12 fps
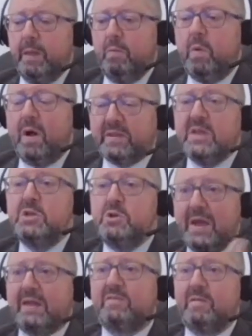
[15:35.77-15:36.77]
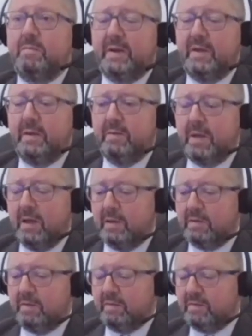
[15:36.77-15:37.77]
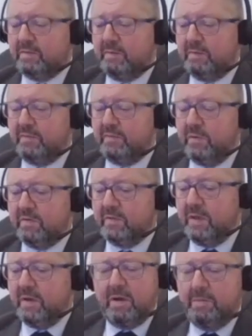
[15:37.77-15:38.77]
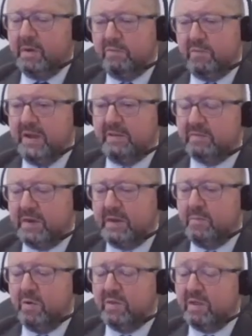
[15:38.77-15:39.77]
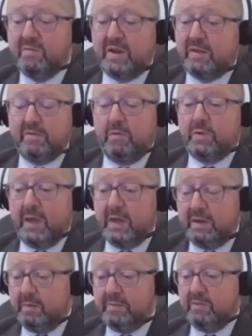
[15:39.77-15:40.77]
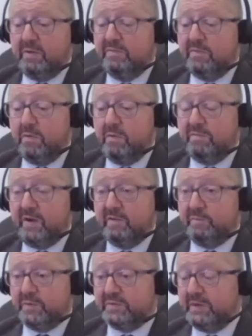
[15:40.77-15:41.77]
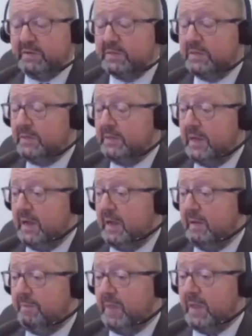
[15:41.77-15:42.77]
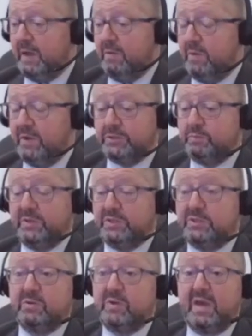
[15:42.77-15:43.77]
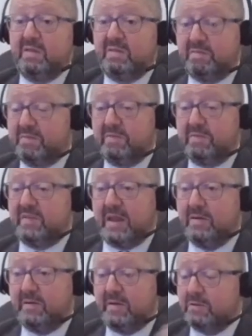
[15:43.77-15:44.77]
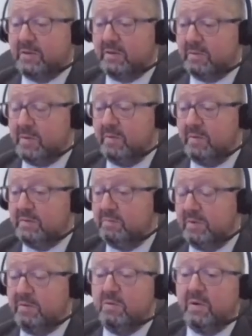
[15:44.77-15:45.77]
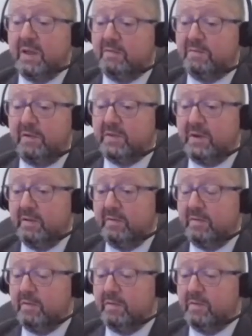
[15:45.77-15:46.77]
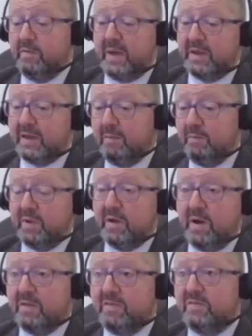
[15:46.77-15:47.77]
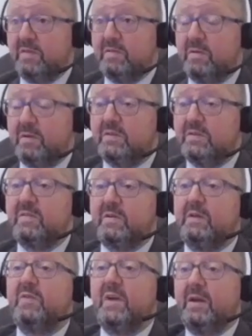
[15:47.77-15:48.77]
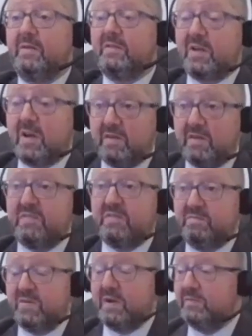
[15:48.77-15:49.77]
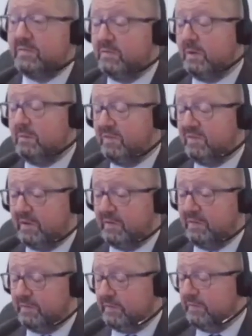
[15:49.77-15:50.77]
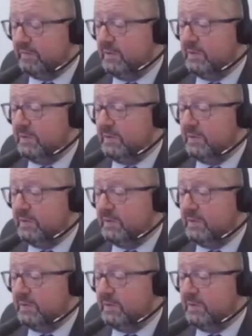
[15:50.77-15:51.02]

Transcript: what can you get somebody, because as I said before, it's not all about rates anymore. Their rates are okay; they're between 4 and 5%, which is okay. It's standard out there at the moment. You get €1,500 back, help with costs and so on. So they realise the costs involved as well with solicitors.